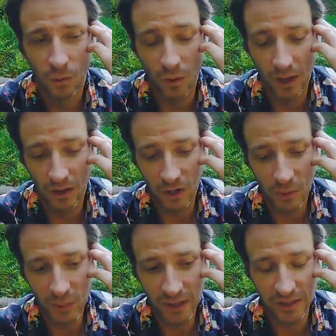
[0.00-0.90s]
While
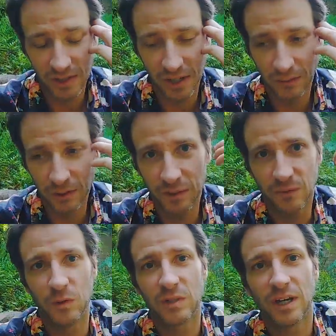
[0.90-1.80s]
herping, there's definitely been
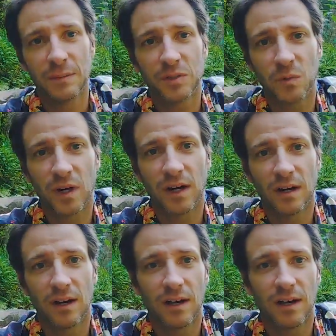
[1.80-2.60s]
a few times where